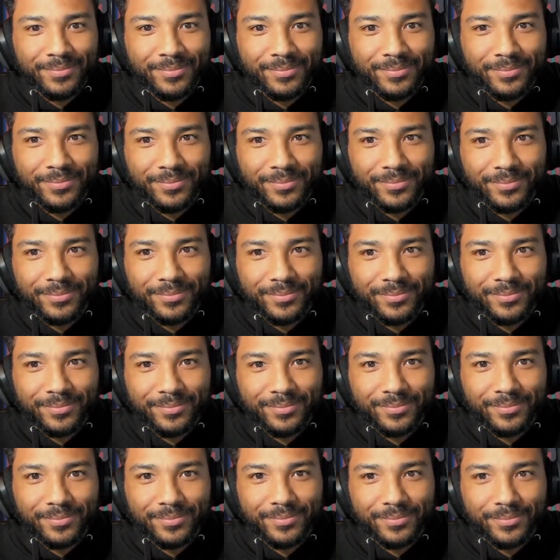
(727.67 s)

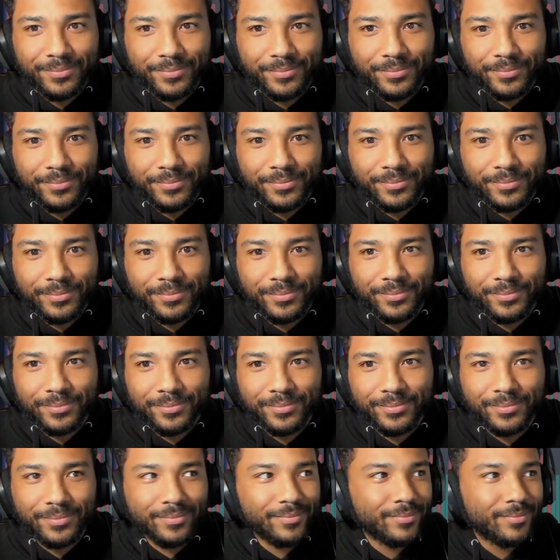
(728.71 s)

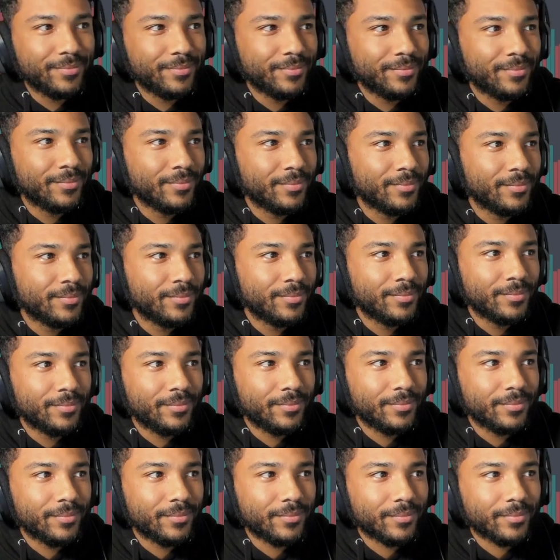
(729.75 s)

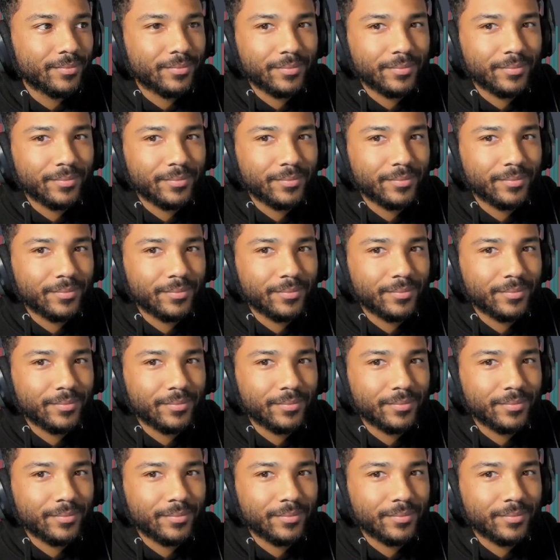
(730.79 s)
(no one is talking)